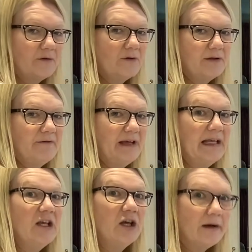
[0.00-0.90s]
got your
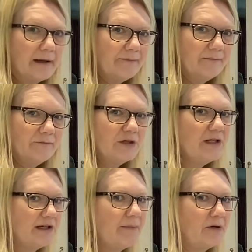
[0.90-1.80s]
vinculum, which
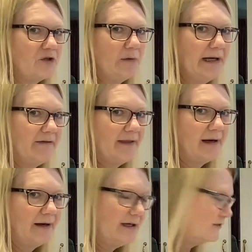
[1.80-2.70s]
is the posh word for the
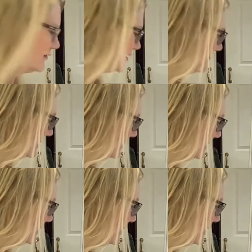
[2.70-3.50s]
line across the middle,